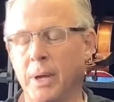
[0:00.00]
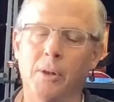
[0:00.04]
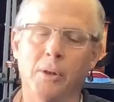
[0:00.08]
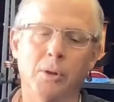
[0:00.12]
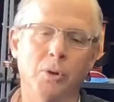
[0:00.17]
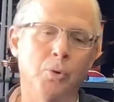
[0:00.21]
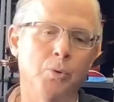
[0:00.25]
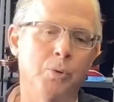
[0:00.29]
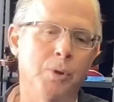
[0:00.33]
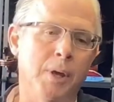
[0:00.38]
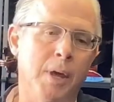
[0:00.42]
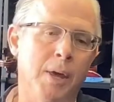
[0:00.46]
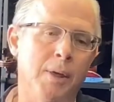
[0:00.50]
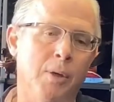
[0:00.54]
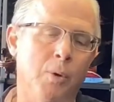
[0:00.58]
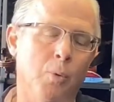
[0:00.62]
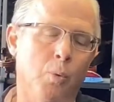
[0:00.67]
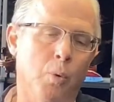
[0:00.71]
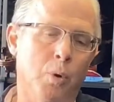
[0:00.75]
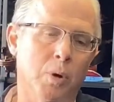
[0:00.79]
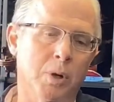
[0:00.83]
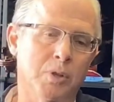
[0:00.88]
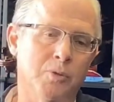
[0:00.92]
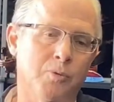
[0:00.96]
The luthier that
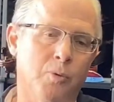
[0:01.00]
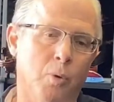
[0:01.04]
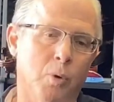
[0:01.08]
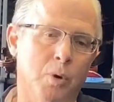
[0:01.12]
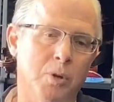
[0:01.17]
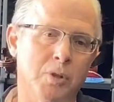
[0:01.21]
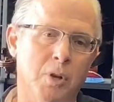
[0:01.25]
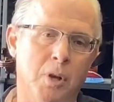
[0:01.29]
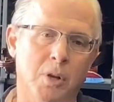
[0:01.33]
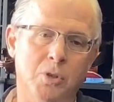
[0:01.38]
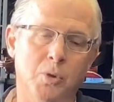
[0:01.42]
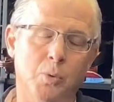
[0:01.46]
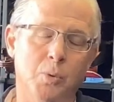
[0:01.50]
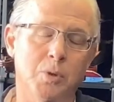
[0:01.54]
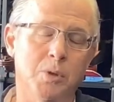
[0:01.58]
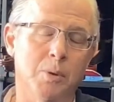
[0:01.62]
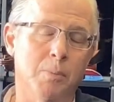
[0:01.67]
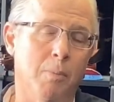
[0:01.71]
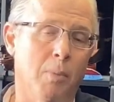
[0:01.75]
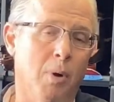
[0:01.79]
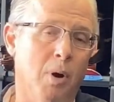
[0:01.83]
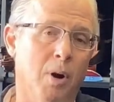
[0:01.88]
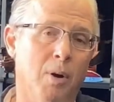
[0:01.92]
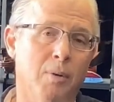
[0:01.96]
works for us also is a
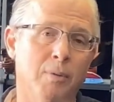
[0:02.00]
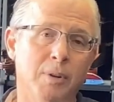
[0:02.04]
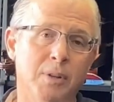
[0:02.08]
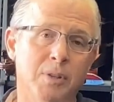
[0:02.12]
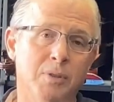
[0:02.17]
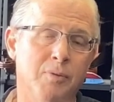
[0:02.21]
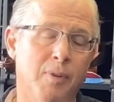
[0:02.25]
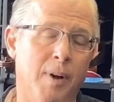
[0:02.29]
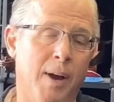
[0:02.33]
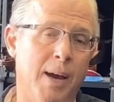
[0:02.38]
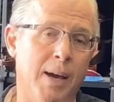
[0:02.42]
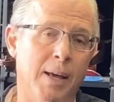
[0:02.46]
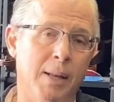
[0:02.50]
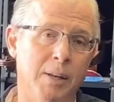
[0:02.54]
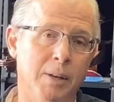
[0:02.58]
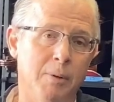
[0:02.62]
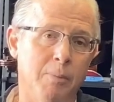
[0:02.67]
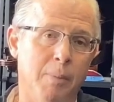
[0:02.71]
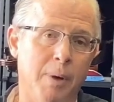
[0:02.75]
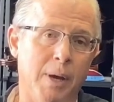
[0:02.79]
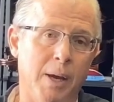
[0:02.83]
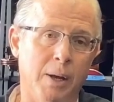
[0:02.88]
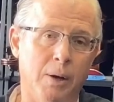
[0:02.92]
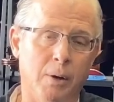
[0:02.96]
marvelous violin
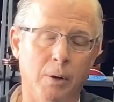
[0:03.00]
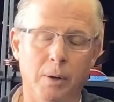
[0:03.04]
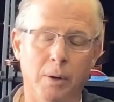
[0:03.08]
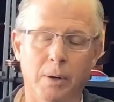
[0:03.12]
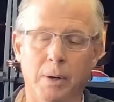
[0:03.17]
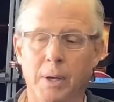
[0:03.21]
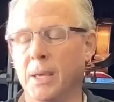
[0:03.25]
maker.